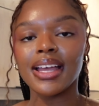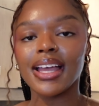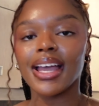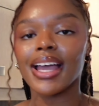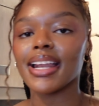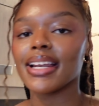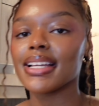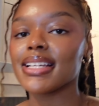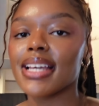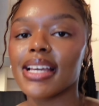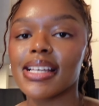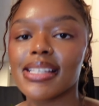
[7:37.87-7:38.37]

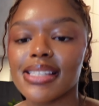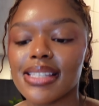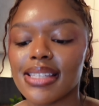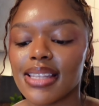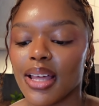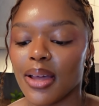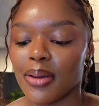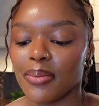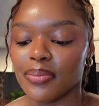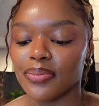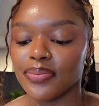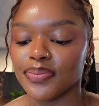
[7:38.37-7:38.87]
and taste
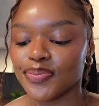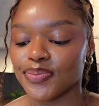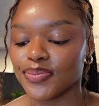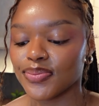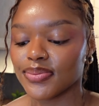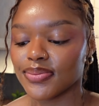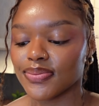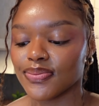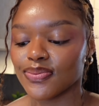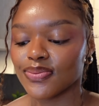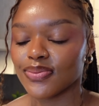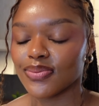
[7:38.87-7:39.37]
them.
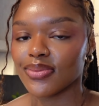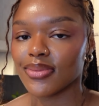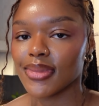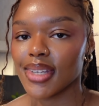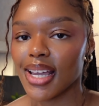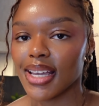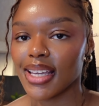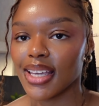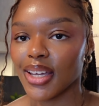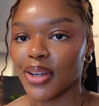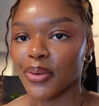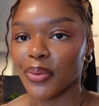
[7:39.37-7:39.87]

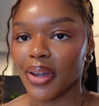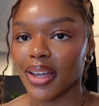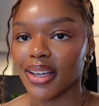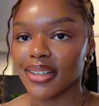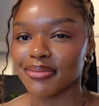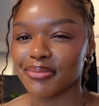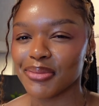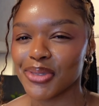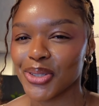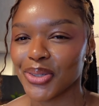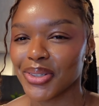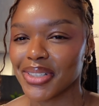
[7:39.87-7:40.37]
I can't wait,
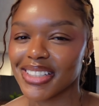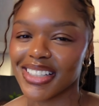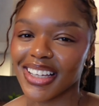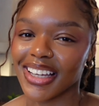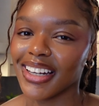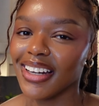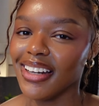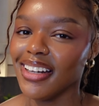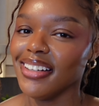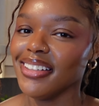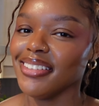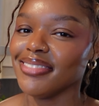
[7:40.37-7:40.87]
I'm so
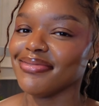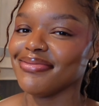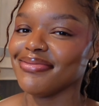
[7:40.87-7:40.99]
excited.